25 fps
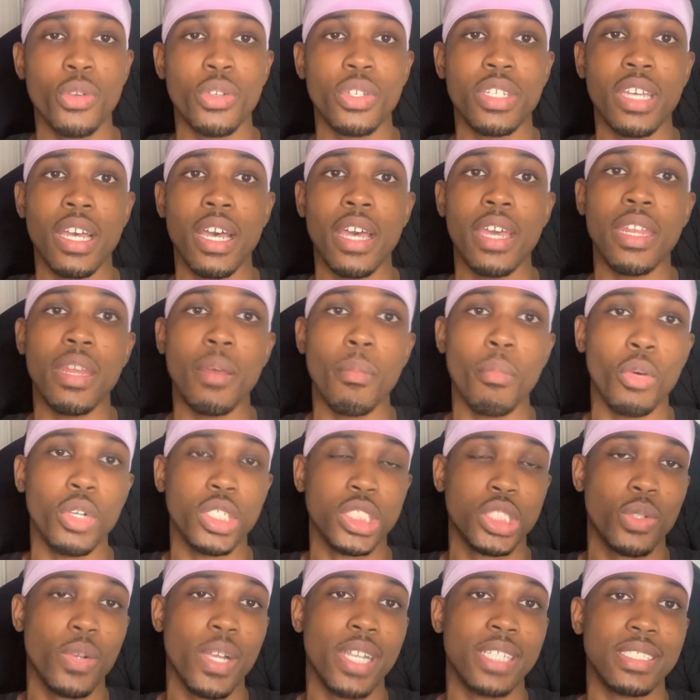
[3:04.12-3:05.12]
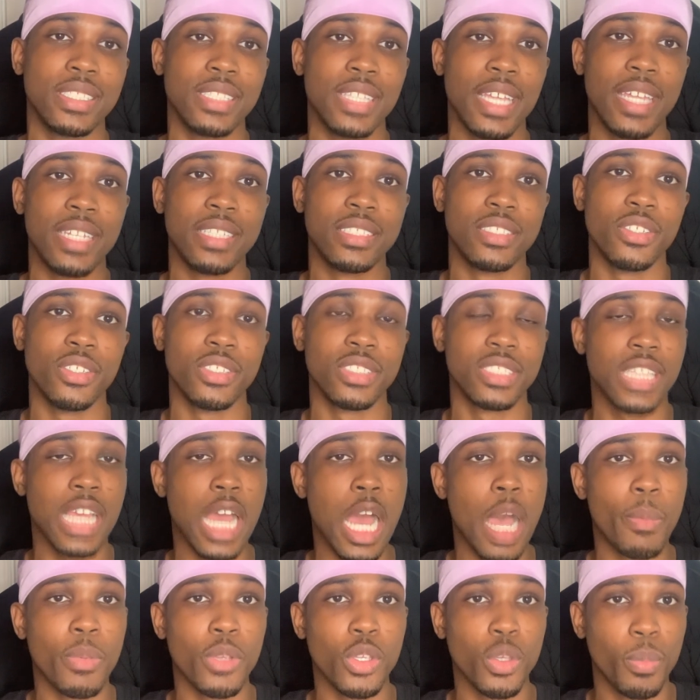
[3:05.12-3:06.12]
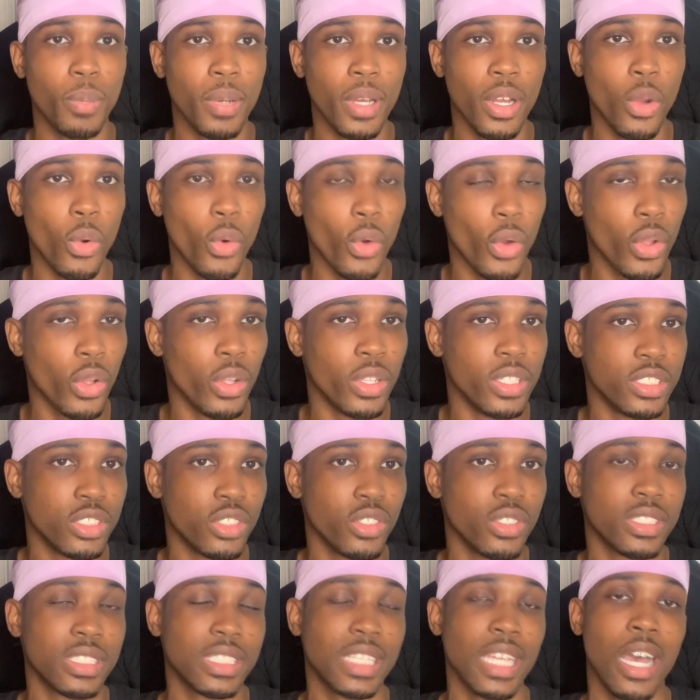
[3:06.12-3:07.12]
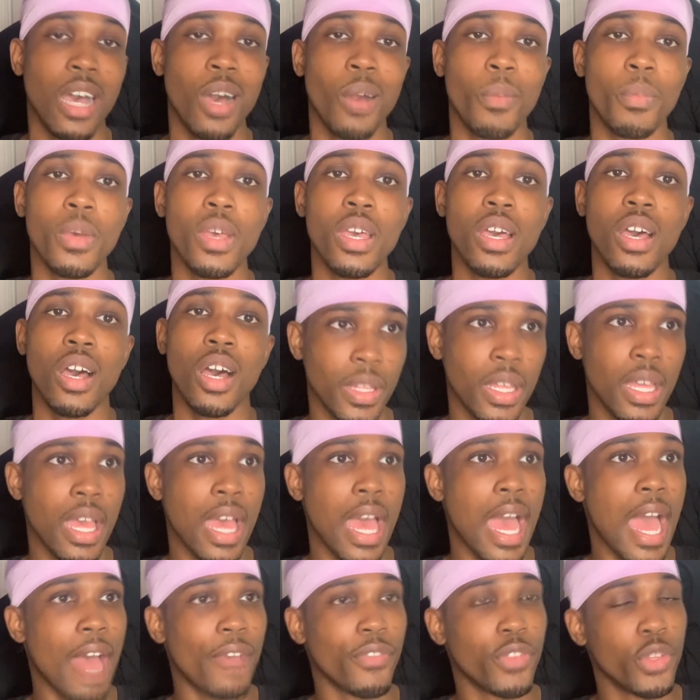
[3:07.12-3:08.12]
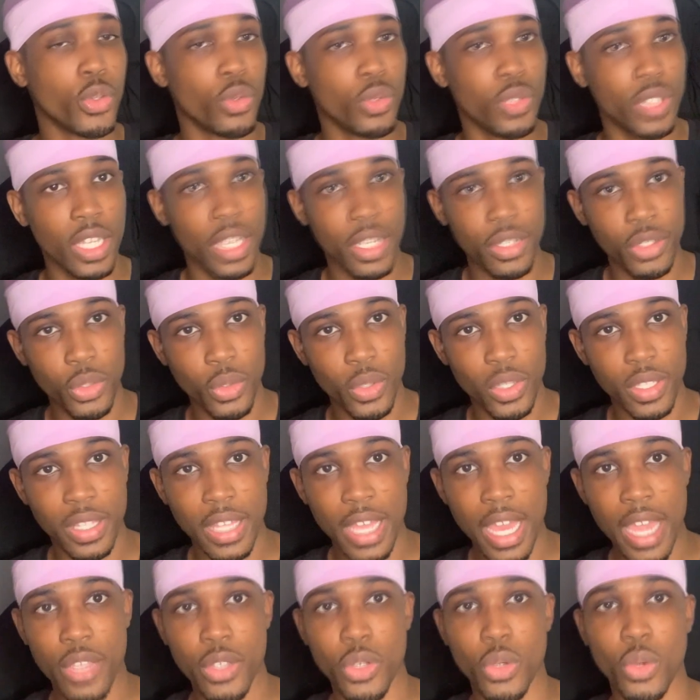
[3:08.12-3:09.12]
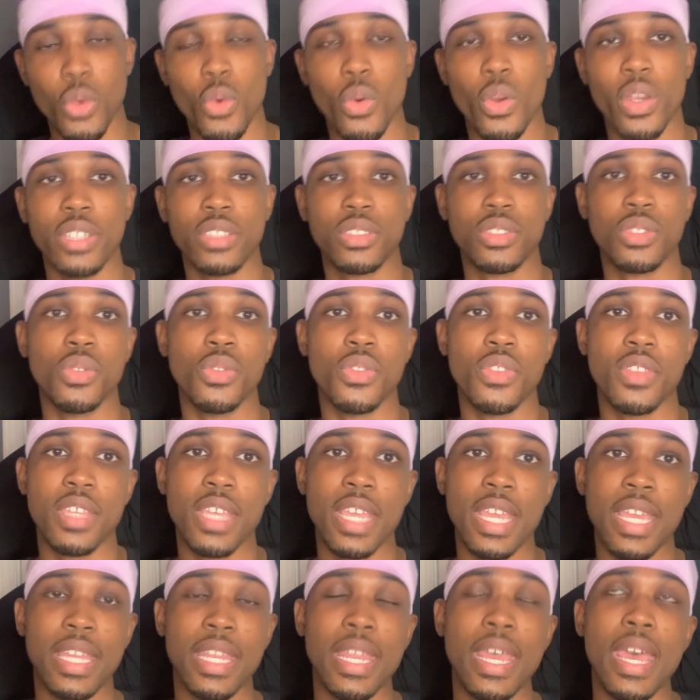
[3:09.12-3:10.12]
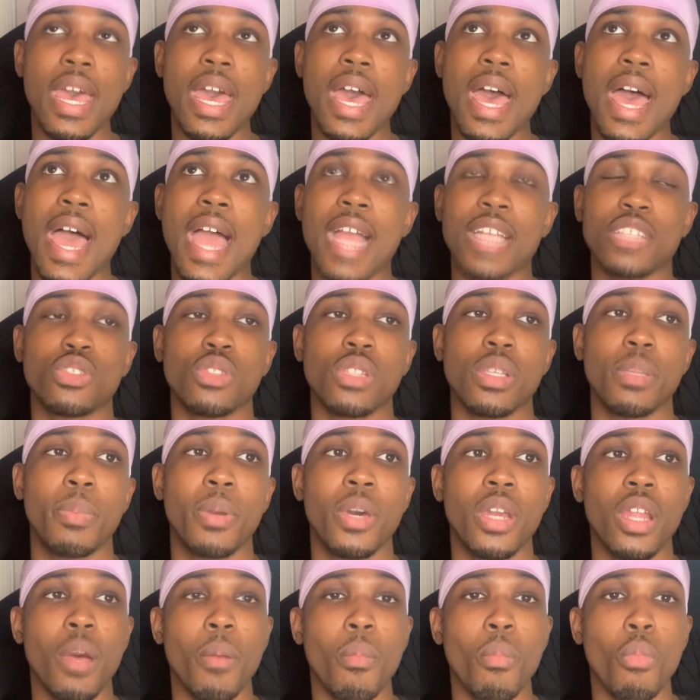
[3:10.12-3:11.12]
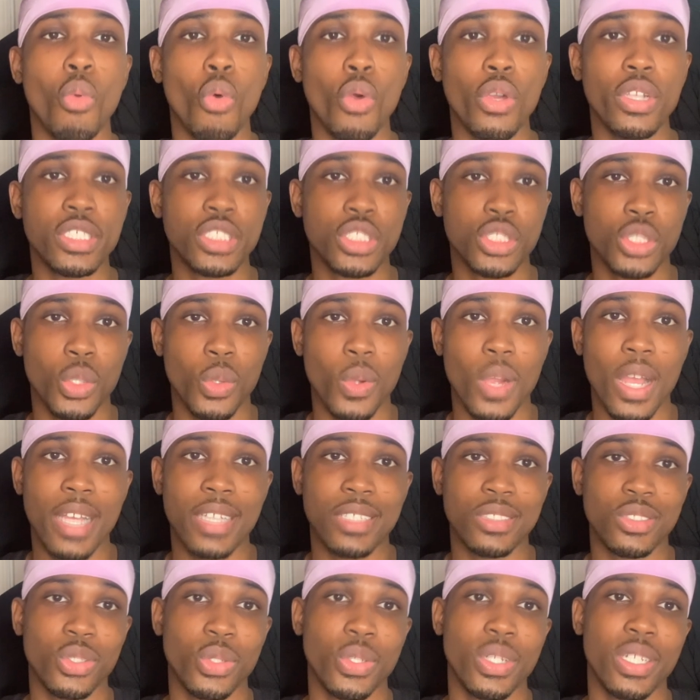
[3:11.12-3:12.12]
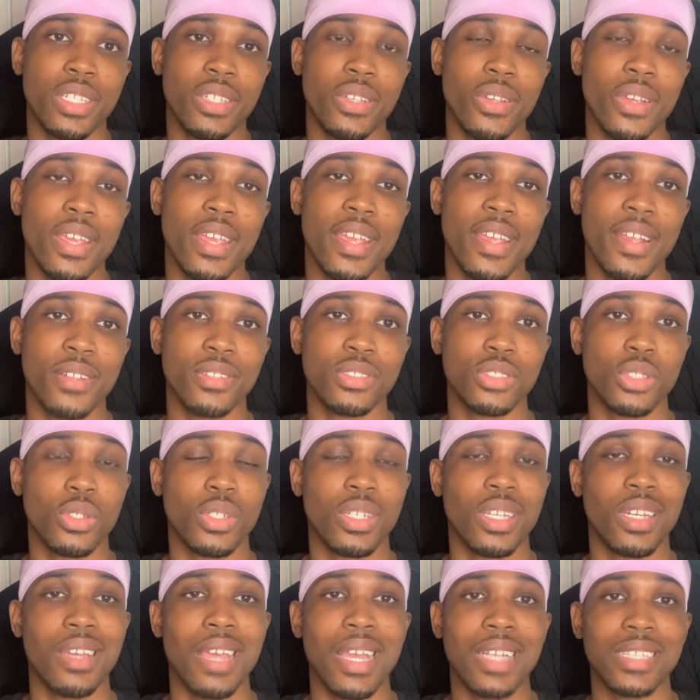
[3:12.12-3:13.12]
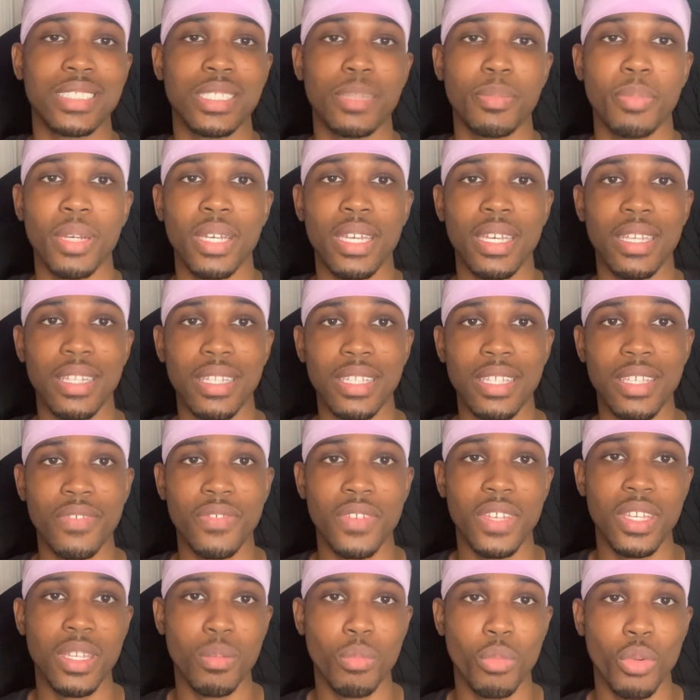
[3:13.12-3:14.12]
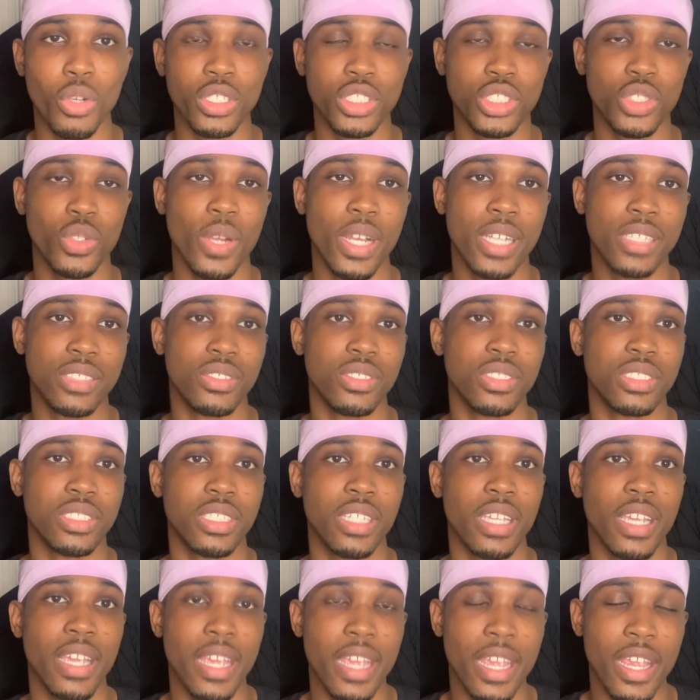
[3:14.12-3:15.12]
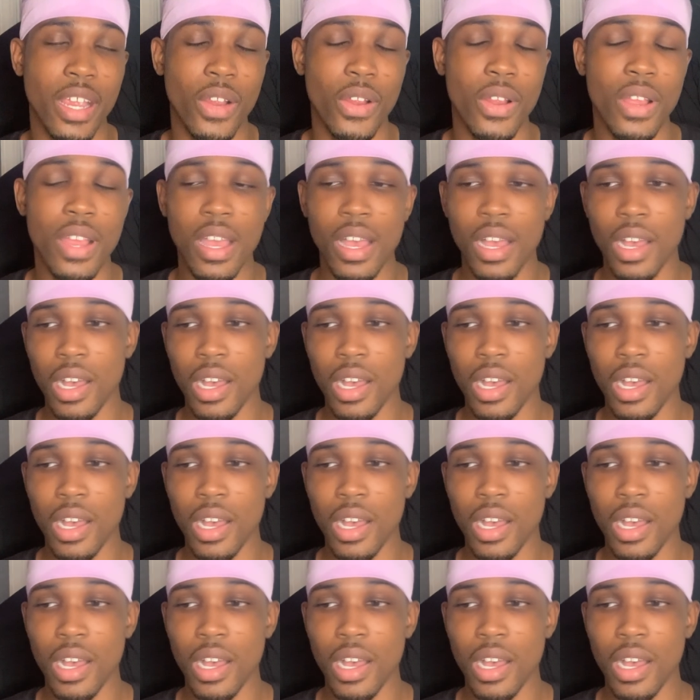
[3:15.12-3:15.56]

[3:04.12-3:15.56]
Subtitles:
you're done moisturizing that into your scalp and you put an oil into your scalp, after you're done doing that, you're going to then actually put a moisturizer in your hair. So you're gonna actually put a leave-in moisturizer into your hair.